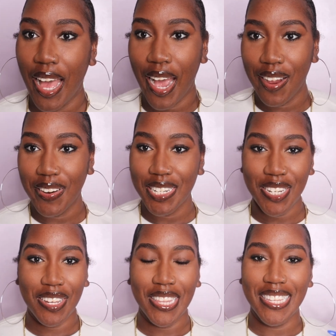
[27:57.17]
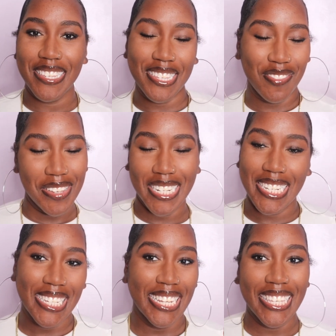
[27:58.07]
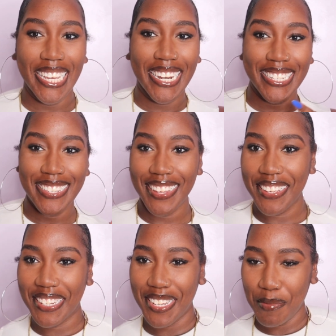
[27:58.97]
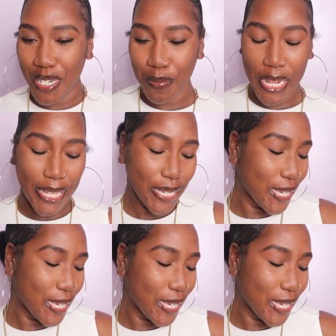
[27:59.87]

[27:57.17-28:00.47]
Alright, y'all, this is the finished look. Your girl is all glammed up. I look